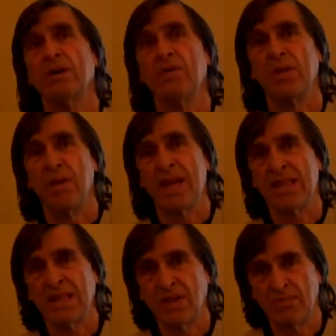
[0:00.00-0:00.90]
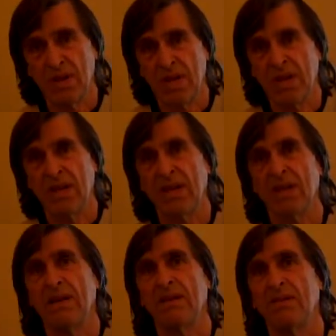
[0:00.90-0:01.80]
what the mindset should be,
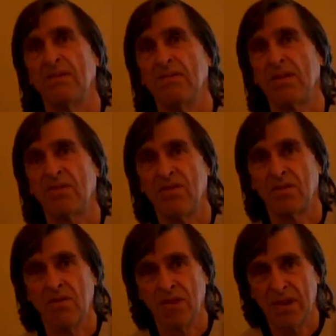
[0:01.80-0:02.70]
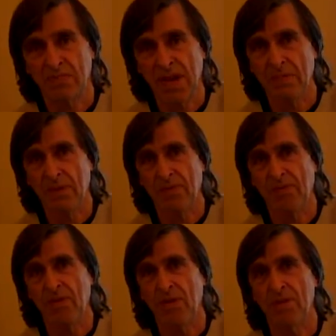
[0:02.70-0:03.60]
what strokes you've got to be able to
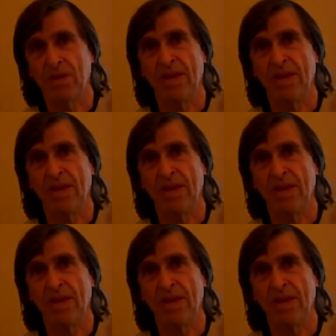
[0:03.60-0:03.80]
perform,